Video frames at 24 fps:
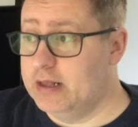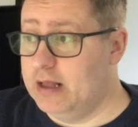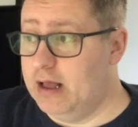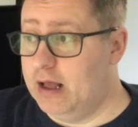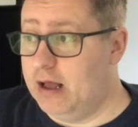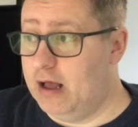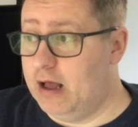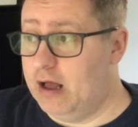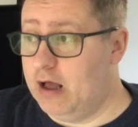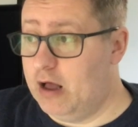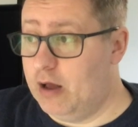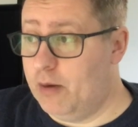
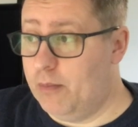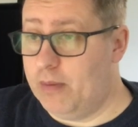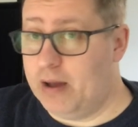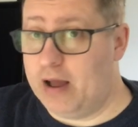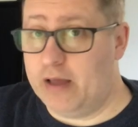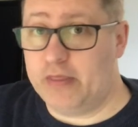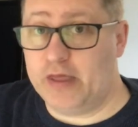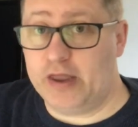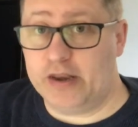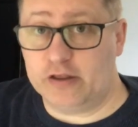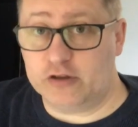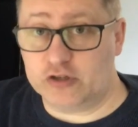and
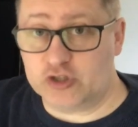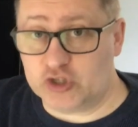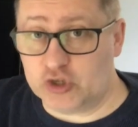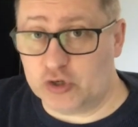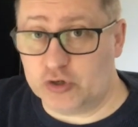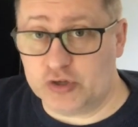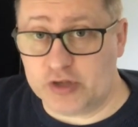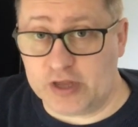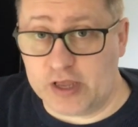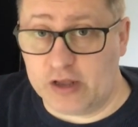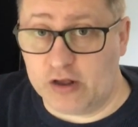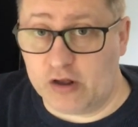then on
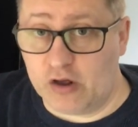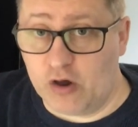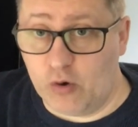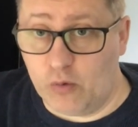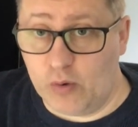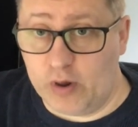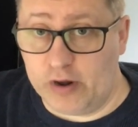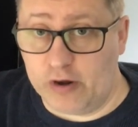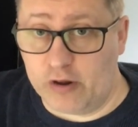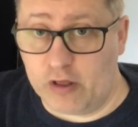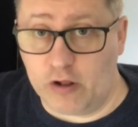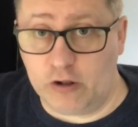Sunday I go away
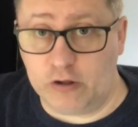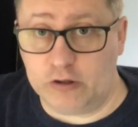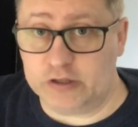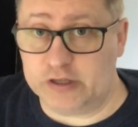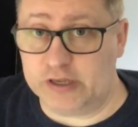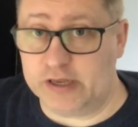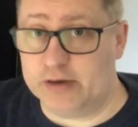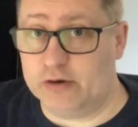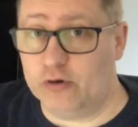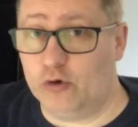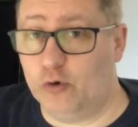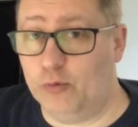on holiday,
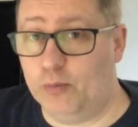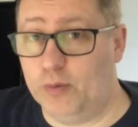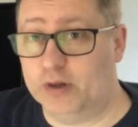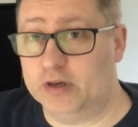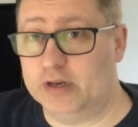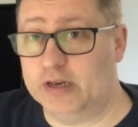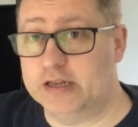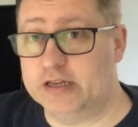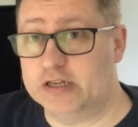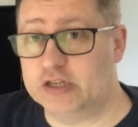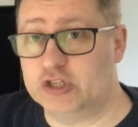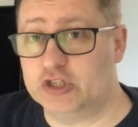and all
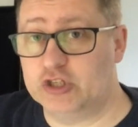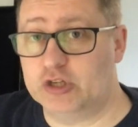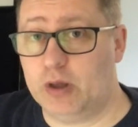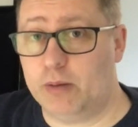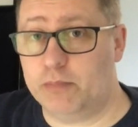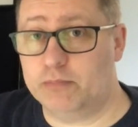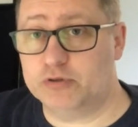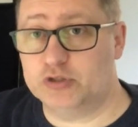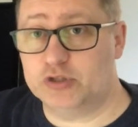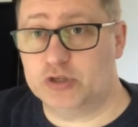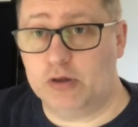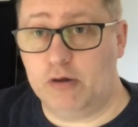modelling
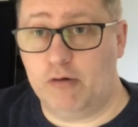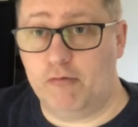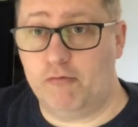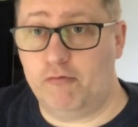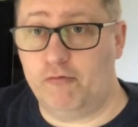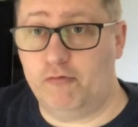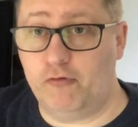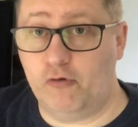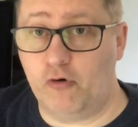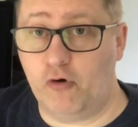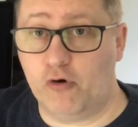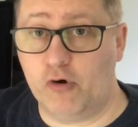stops
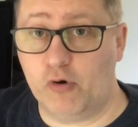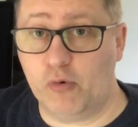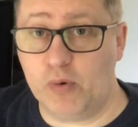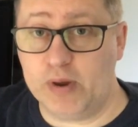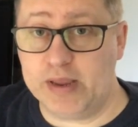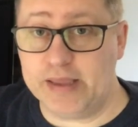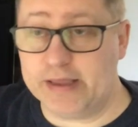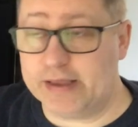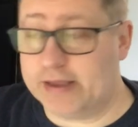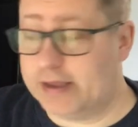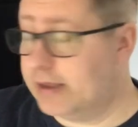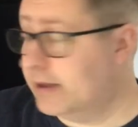for a
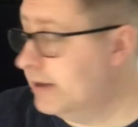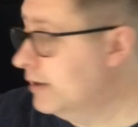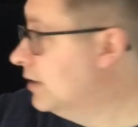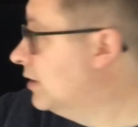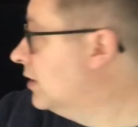week.